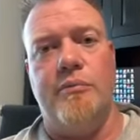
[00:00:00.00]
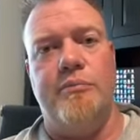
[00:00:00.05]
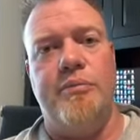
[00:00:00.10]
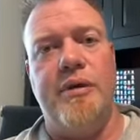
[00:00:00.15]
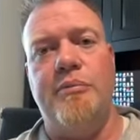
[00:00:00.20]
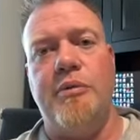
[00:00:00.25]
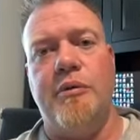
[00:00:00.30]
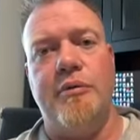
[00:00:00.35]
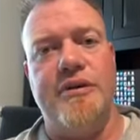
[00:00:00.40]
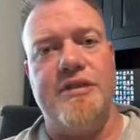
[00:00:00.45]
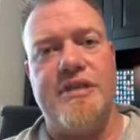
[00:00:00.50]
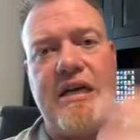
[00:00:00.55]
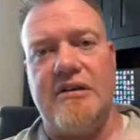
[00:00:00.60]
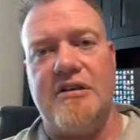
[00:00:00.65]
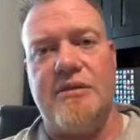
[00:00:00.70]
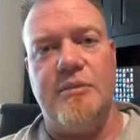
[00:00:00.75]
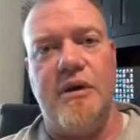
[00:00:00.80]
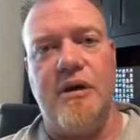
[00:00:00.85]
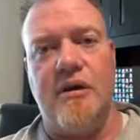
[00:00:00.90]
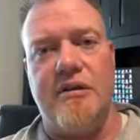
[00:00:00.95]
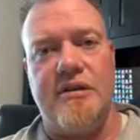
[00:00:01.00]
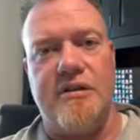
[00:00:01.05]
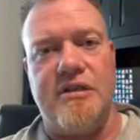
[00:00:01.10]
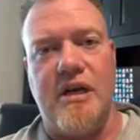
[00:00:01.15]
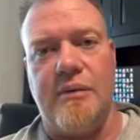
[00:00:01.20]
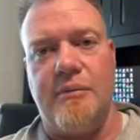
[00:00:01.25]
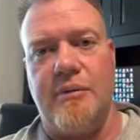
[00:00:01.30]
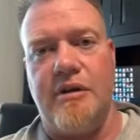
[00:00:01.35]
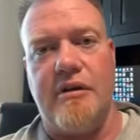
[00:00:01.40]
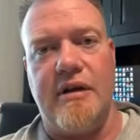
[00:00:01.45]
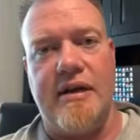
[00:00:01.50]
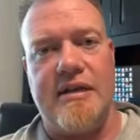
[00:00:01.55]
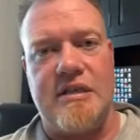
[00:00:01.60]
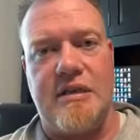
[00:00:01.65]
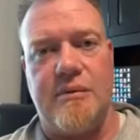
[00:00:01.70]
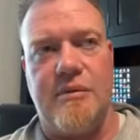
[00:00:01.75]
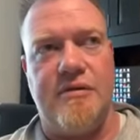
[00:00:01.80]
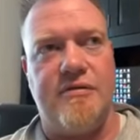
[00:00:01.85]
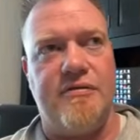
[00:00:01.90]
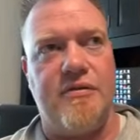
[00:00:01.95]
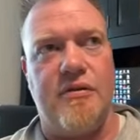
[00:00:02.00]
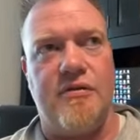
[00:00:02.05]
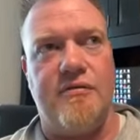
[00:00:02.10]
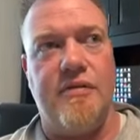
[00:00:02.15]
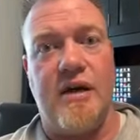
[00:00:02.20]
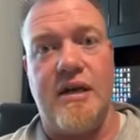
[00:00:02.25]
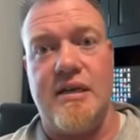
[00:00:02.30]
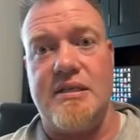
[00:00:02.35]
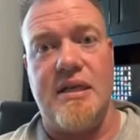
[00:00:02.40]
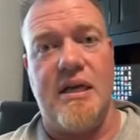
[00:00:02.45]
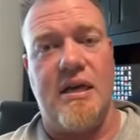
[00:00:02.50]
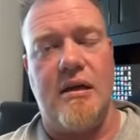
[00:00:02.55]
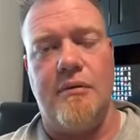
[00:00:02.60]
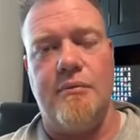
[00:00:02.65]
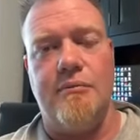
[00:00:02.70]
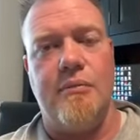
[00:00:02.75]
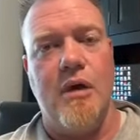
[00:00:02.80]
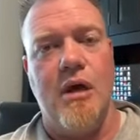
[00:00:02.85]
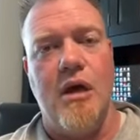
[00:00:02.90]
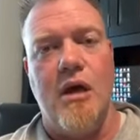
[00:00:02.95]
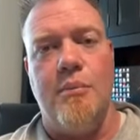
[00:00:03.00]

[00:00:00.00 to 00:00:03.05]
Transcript: People reach out to me all the time and they're asking me for advice, and I'm